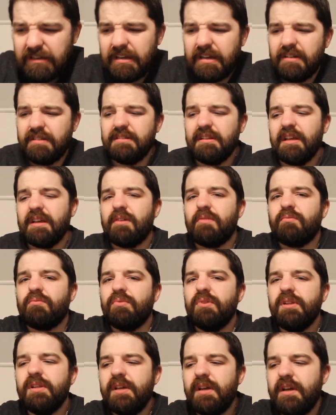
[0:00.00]
had like a
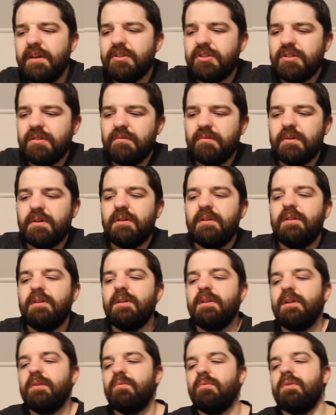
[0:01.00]
really ancient one
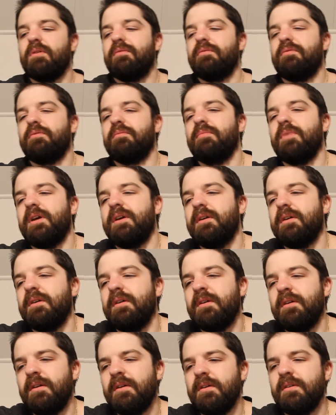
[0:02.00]
and then one from like
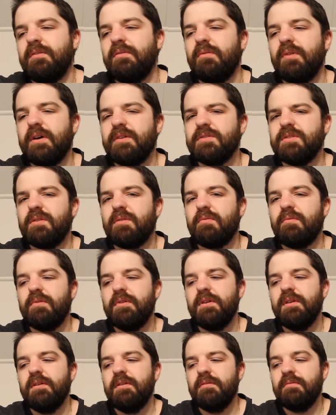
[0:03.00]

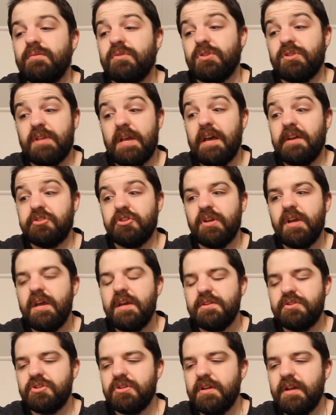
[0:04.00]
2003, which is actually
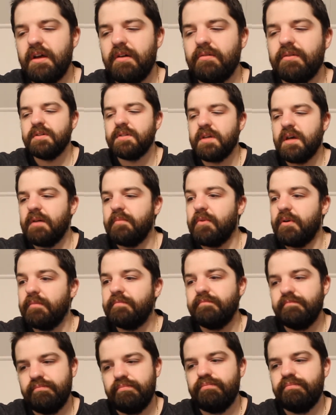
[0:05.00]
ancient now because I'm
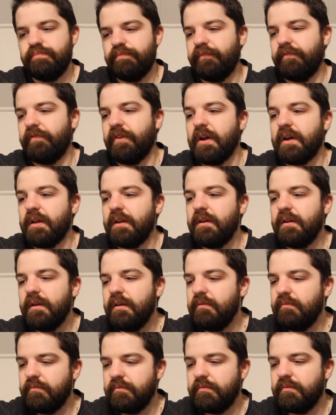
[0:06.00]
a
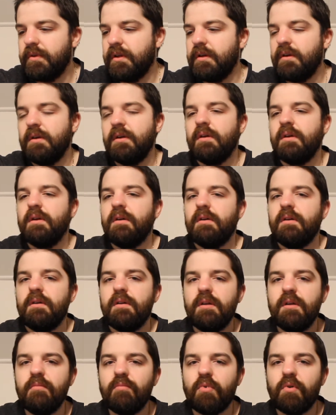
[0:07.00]
fucking
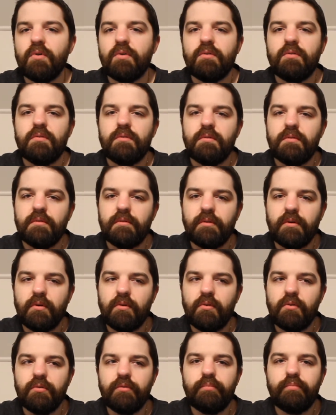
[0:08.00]
immortal
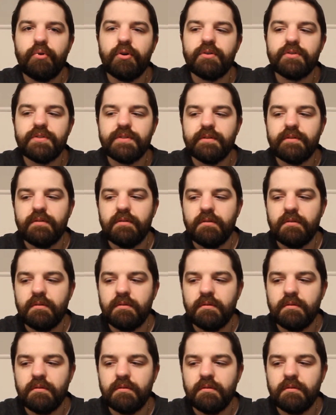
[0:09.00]
old person.